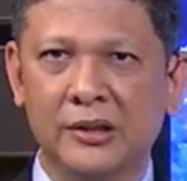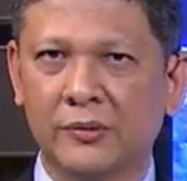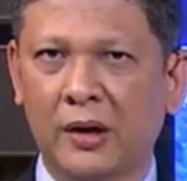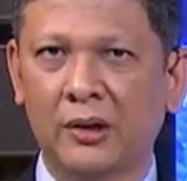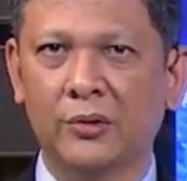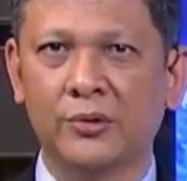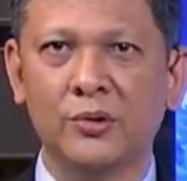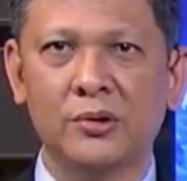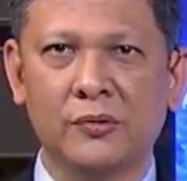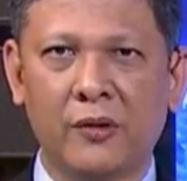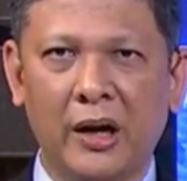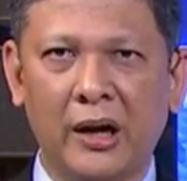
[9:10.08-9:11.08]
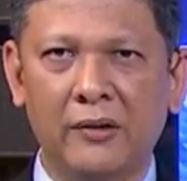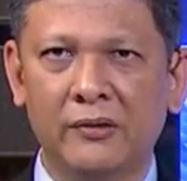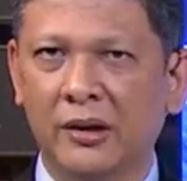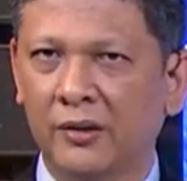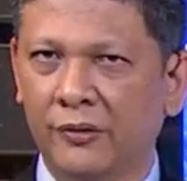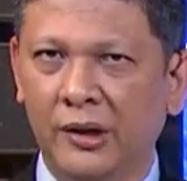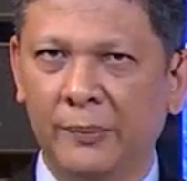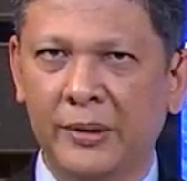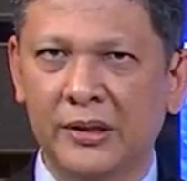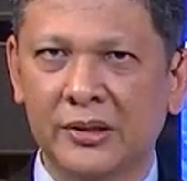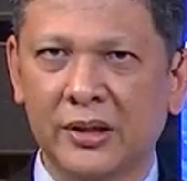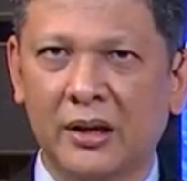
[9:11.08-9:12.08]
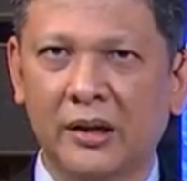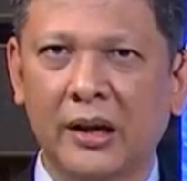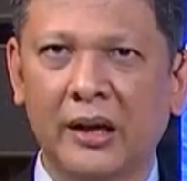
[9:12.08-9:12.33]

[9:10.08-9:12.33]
follow News 5, the Philippine Star,